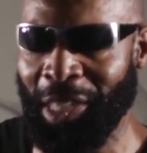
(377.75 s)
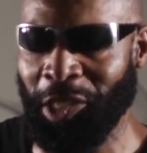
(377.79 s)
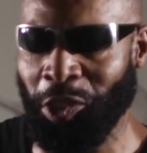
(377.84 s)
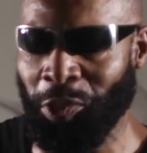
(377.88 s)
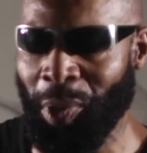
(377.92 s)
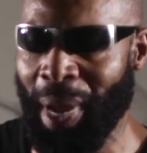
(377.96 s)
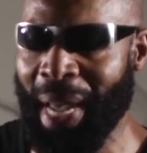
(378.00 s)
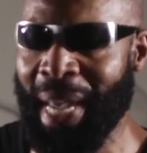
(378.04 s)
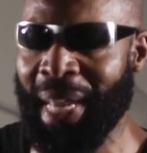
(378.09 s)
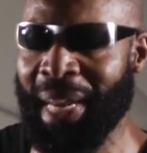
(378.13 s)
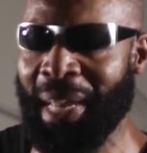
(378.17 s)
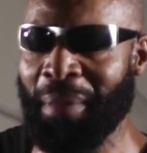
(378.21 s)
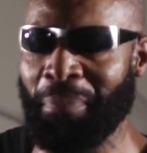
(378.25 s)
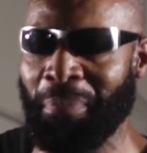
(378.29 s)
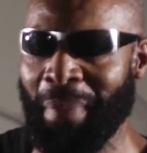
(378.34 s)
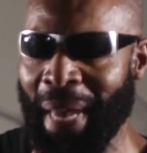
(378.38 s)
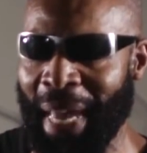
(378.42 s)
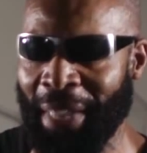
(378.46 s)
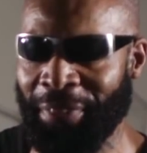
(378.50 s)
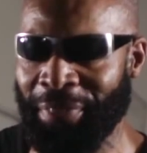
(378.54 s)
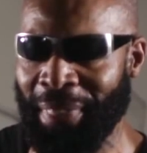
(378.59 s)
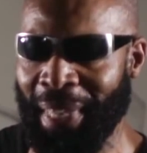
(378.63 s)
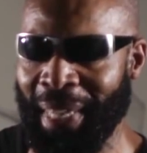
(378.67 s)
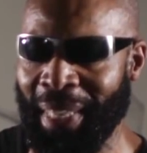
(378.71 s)
a training
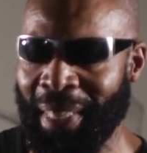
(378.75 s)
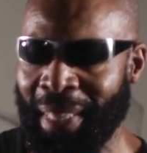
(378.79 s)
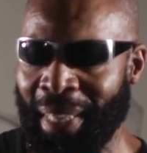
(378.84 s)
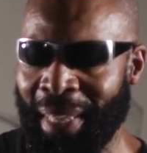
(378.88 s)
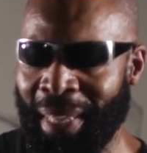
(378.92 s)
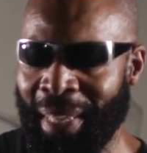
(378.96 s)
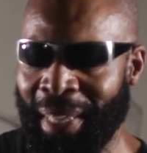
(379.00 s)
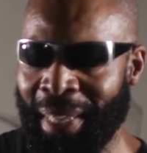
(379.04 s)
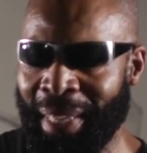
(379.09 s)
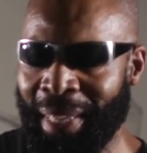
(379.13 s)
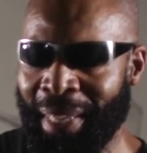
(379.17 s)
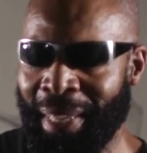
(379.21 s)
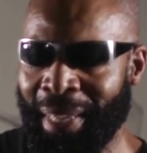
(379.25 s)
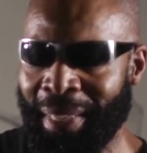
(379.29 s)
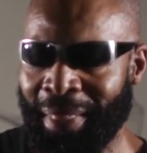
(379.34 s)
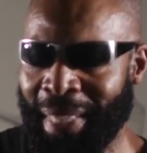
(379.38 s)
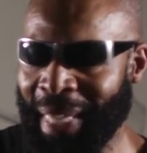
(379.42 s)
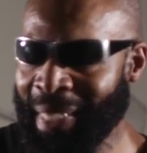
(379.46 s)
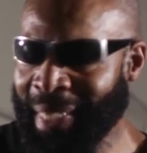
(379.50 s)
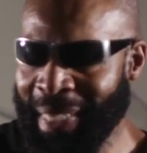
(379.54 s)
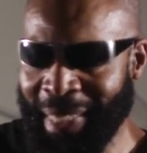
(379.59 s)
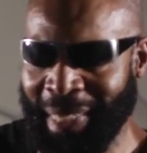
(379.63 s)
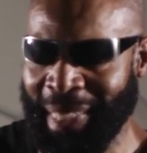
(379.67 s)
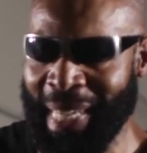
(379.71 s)
method
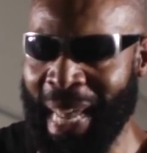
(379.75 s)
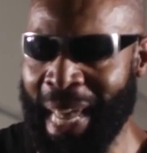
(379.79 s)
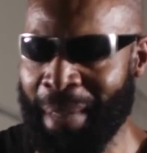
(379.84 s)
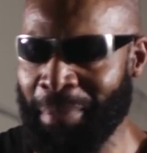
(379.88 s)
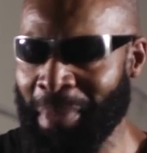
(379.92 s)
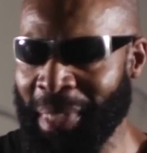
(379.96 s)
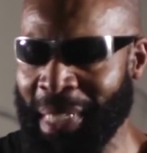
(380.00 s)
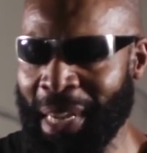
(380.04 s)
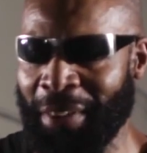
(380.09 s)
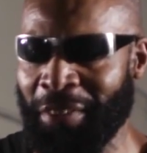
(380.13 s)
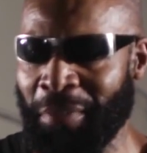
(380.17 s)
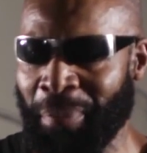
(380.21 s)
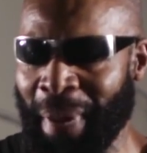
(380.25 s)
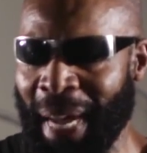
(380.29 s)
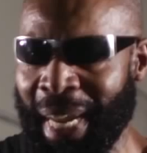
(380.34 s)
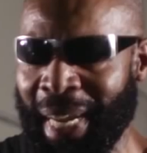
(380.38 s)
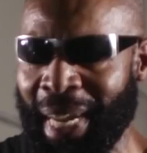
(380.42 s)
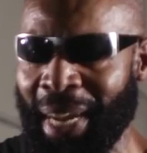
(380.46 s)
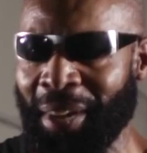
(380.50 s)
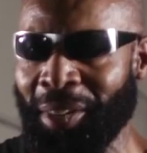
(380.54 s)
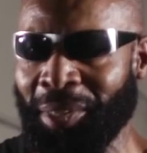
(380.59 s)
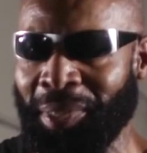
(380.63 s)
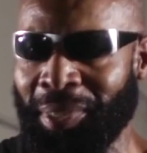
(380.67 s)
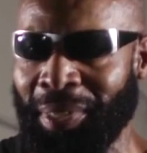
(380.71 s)
that's the same as
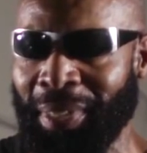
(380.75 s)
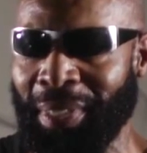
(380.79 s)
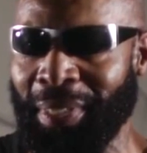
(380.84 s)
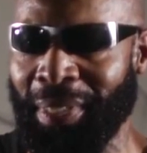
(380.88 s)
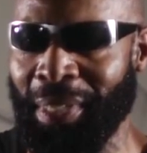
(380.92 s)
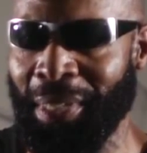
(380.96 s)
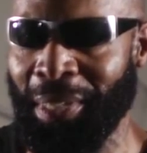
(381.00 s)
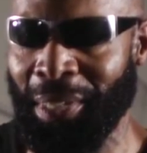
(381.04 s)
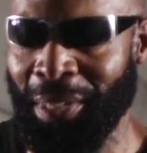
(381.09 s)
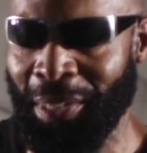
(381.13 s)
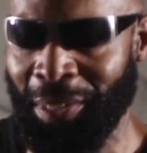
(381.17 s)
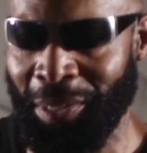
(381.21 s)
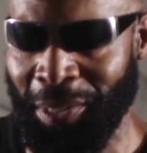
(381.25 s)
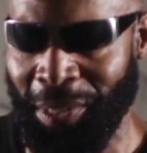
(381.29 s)
everybody else's?